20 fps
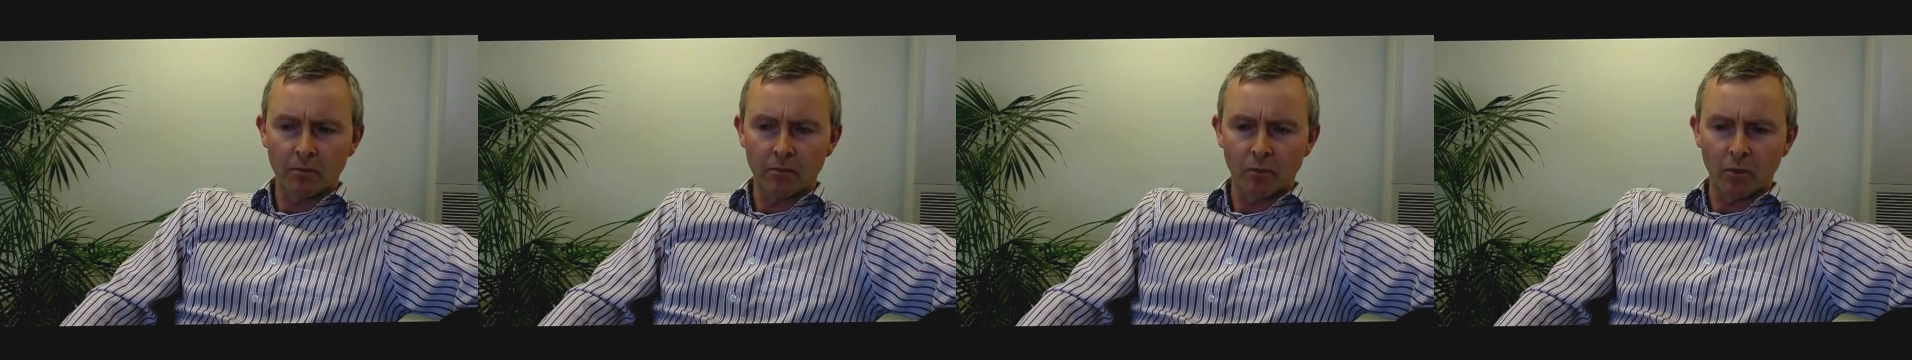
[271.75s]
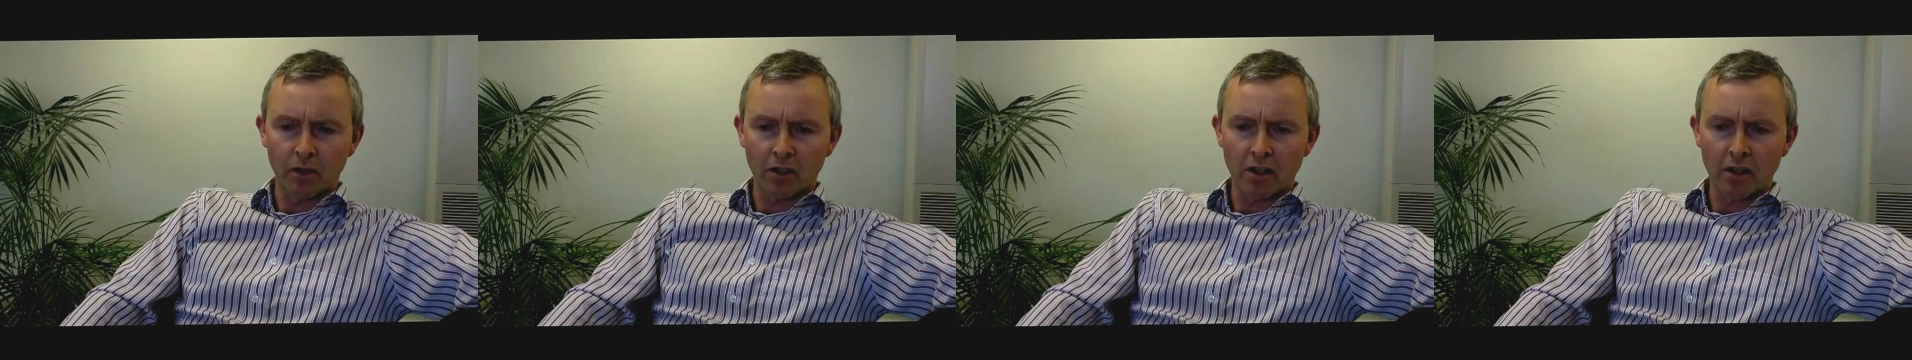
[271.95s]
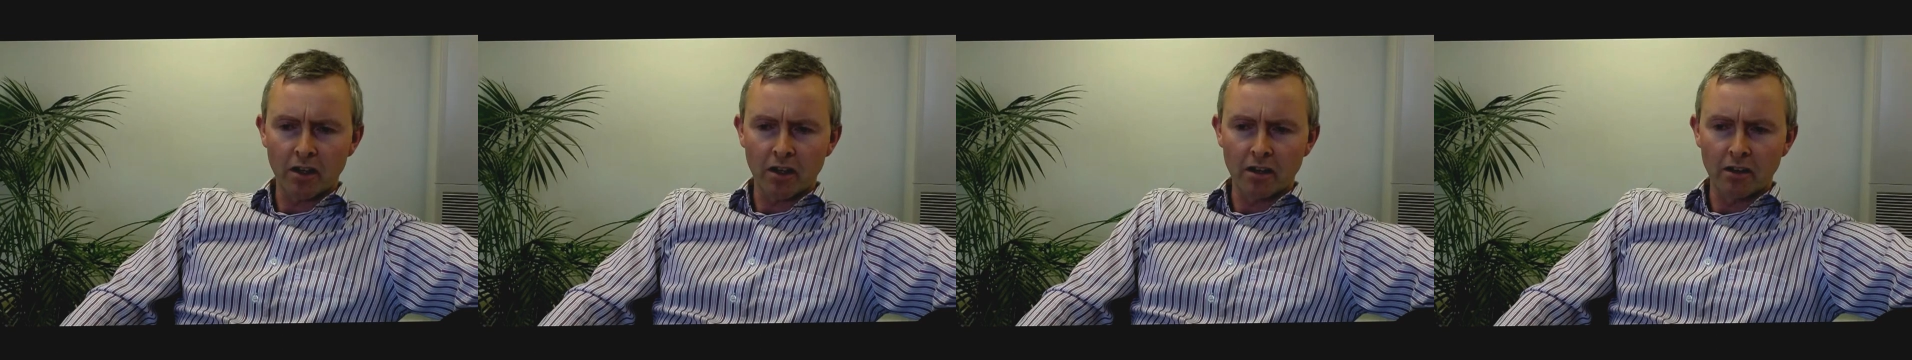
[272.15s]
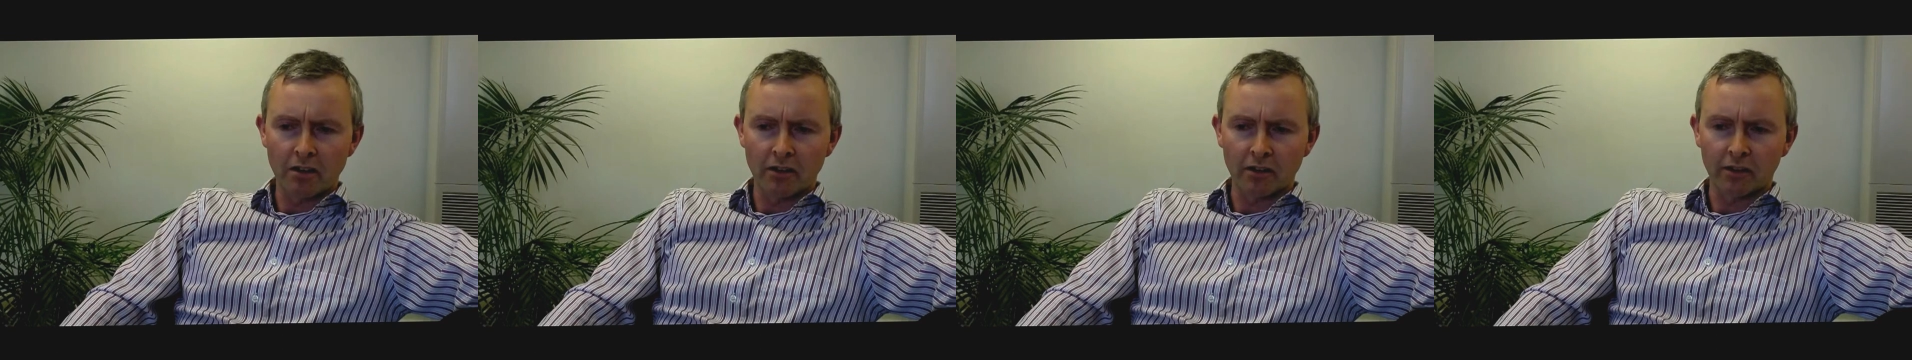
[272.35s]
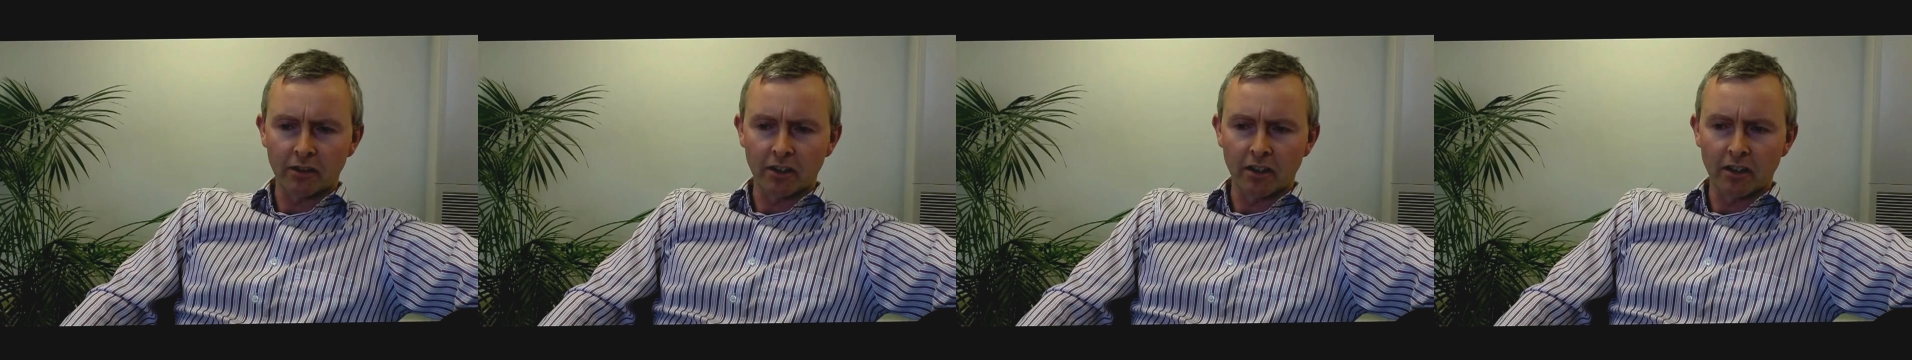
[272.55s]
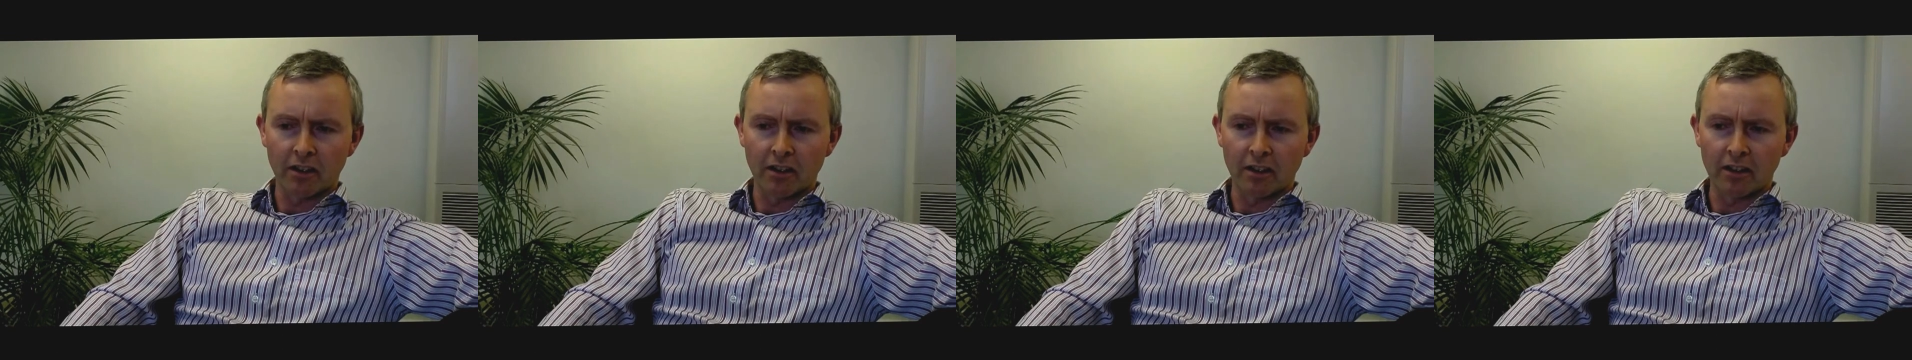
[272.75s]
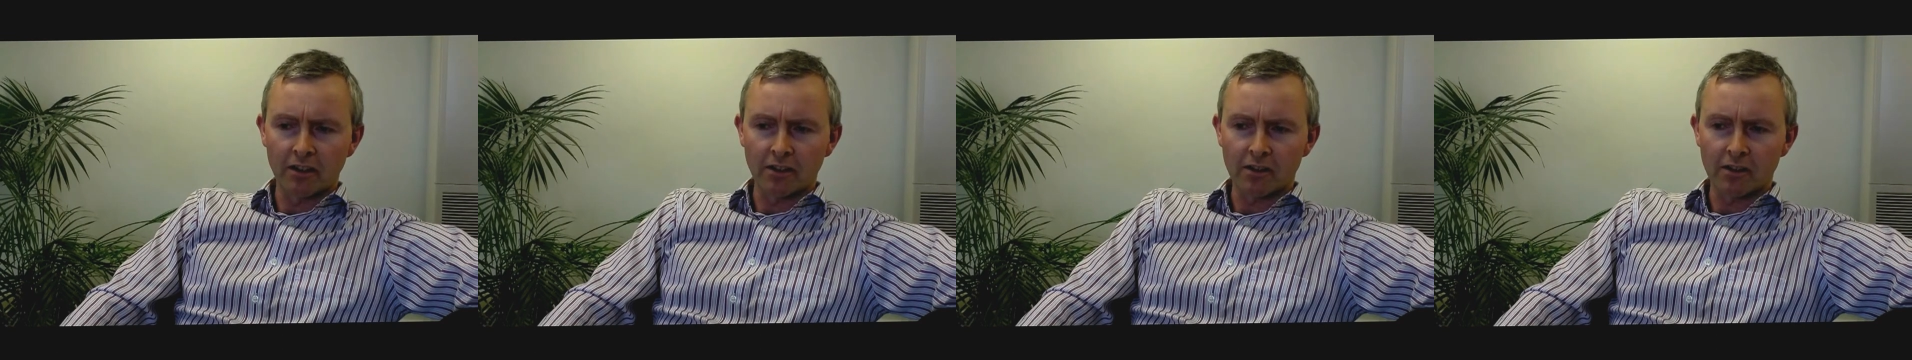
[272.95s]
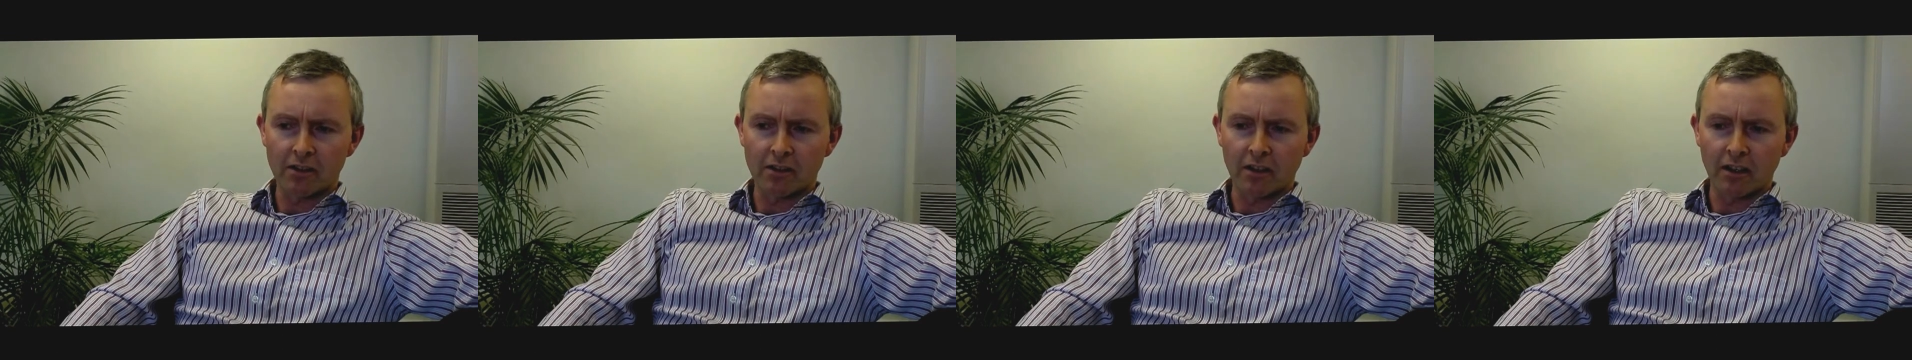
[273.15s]
What I discern
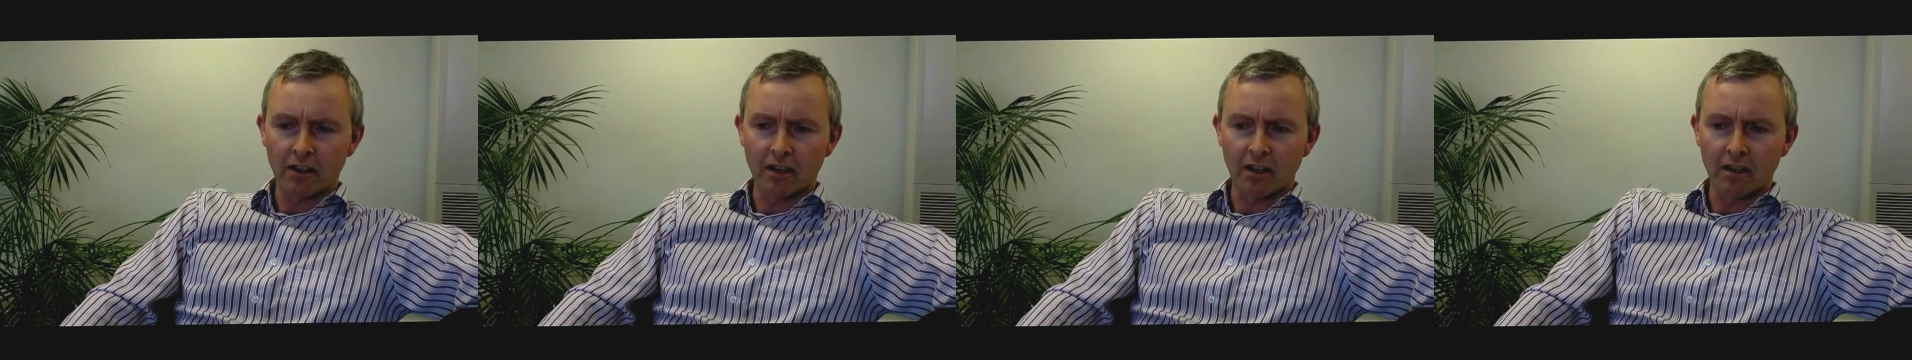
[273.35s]
is